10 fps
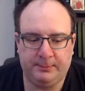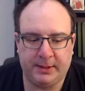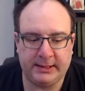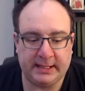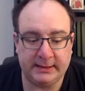
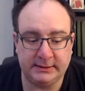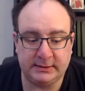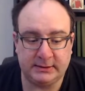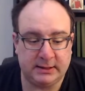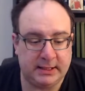But that
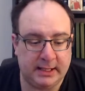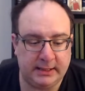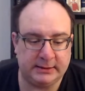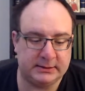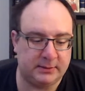isn't today.
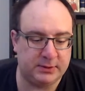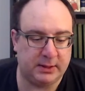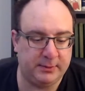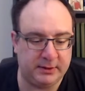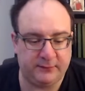It's
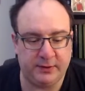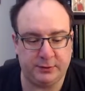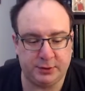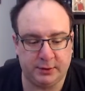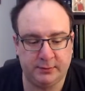sometime in the
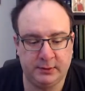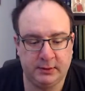future.